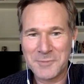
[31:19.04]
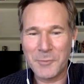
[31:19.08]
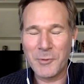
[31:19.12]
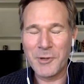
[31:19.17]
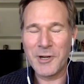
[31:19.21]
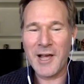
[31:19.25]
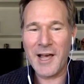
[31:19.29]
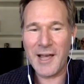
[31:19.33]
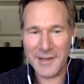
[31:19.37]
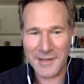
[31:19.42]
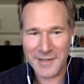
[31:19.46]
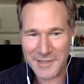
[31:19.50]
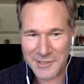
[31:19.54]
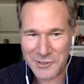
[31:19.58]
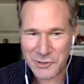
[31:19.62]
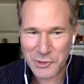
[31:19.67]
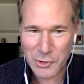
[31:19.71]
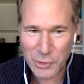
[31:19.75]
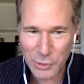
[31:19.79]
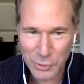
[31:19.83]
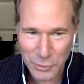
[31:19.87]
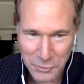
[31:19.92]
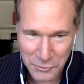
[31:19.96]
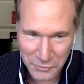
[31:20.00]
But we're not
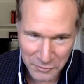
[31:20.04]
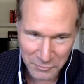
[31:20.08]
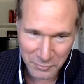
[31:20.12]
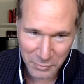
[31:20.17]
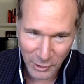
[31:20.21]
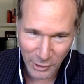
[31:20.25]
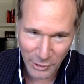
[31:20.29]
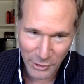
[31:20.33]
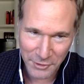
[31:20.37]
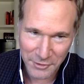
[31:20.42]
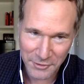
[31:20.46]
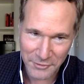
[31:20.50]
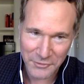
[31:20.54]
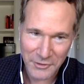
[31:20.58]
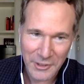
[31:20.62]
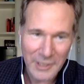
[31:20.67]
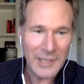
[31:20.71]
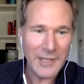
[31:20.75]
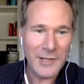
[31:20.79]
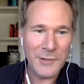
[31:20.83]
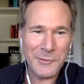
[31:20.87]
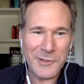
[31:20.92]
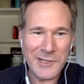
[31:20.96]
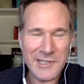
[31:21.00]
exclusive partners.
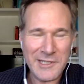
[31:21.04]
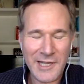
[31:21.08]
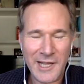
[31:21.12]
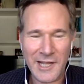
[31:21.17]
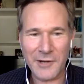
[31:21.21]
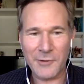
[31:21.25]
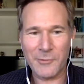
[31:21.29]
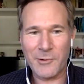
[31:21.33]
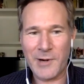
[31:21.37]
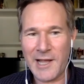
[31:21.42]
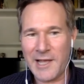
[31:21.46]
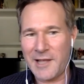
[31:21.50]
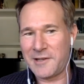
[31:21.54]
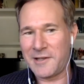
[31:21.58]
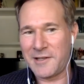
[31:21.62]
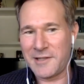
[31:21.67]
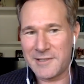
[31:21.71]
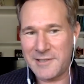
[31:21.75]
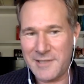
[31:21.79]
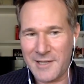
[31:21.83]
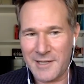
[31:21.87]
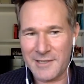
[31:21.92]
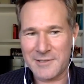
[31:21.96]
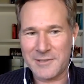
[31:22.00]
We date around on
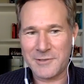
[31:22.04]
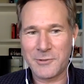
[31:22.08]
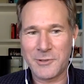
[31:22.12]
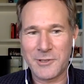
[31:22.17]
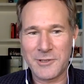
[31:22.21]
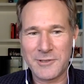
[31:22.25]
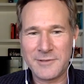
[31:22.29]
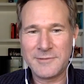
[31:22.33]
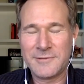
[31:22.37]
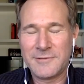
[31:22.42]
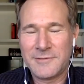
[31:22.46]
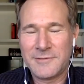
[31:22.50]
the tennis court.